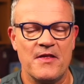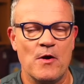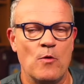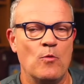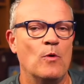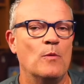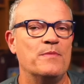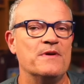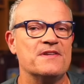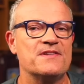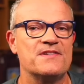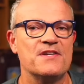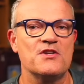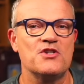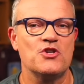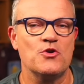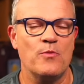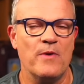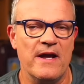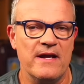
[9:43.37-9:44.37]
that will be
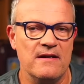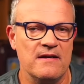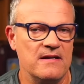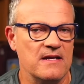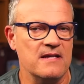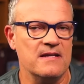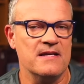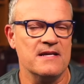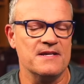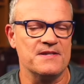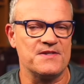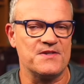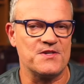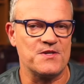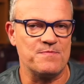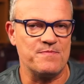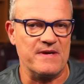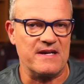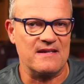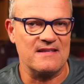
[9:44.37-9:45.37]
situated in his
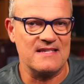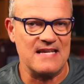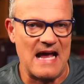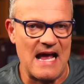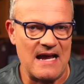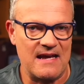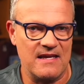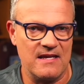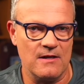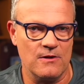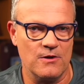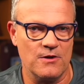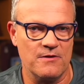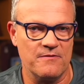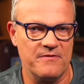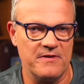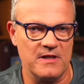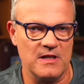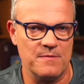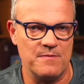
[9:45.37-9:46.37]

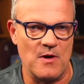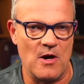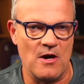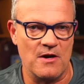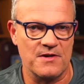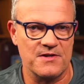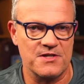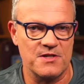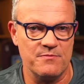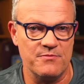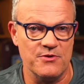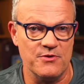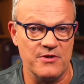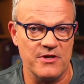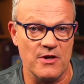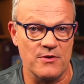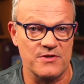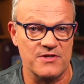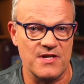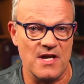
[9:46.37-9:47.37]
spectacular Villa Park
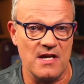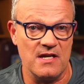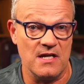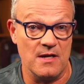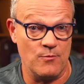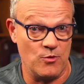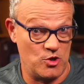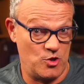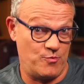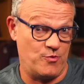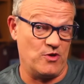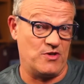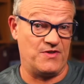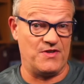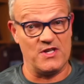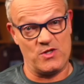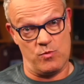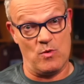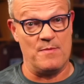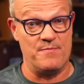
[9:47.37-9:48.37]
Subudio Stadium, which puts
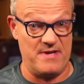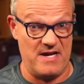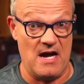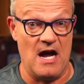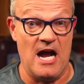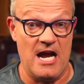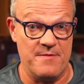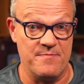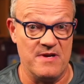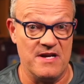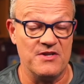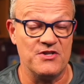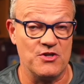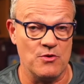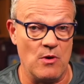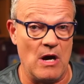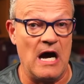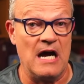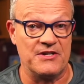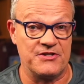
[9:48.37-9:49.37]
this one behind me
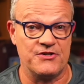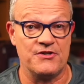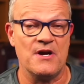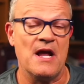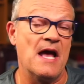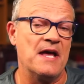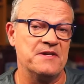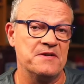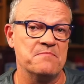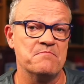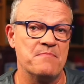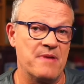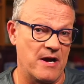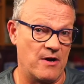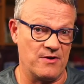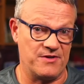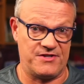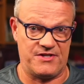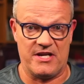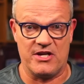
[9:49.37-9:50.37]
to utter and
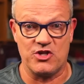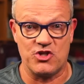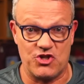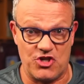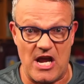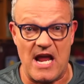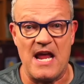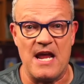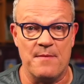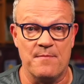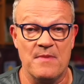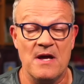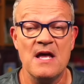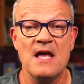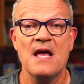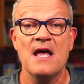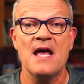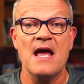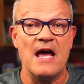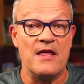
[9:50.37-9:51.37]
embarrassing shame.
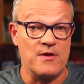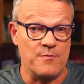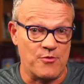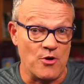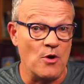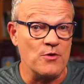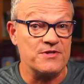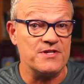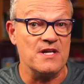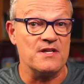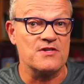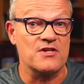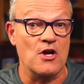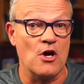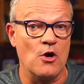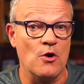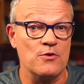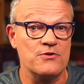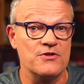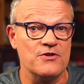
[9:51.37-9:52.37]
And the proceeds
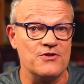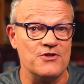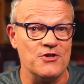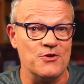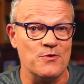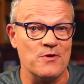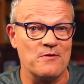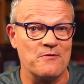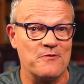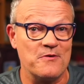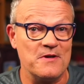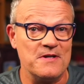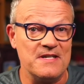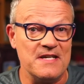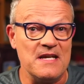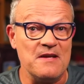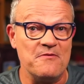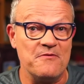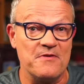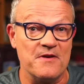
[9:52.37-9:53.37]
go to Do It for
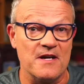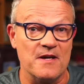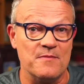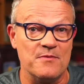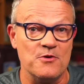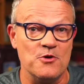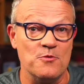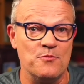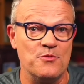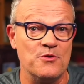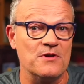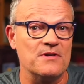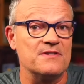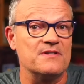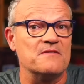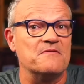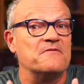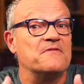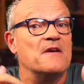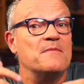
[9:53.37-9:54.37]
Defib, who
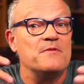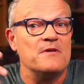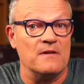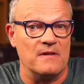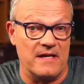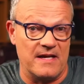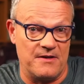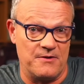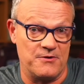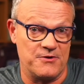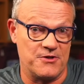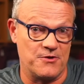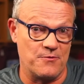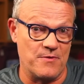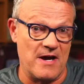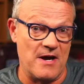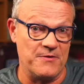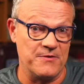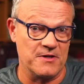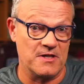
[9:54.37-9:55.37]
put defibrillators
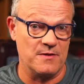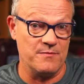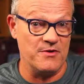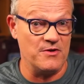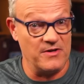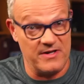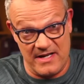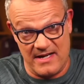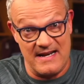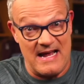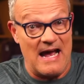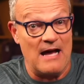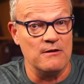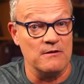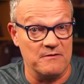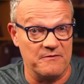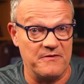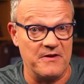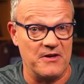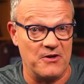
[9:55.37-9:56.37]
around the community. And
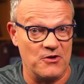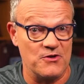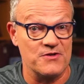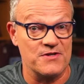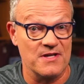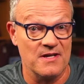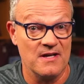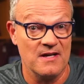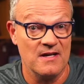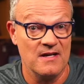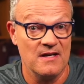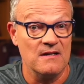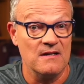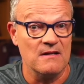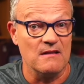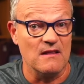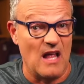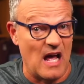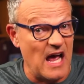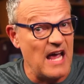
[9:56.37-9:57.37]
Alan figures
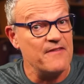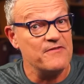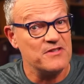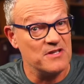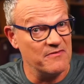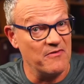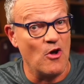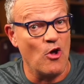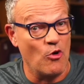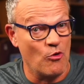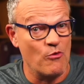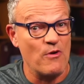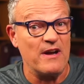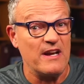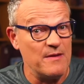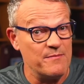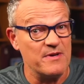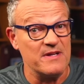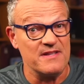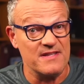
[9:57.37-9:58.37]
lives have
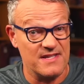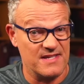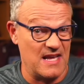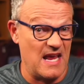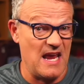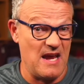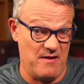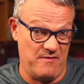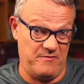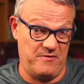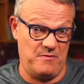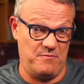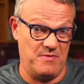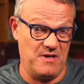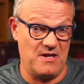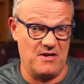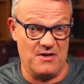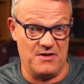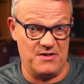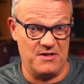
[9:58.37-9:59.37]
already been saved
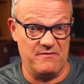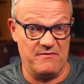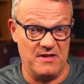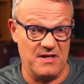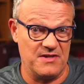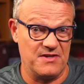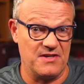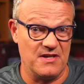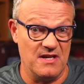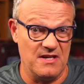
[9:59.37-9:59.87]
because of this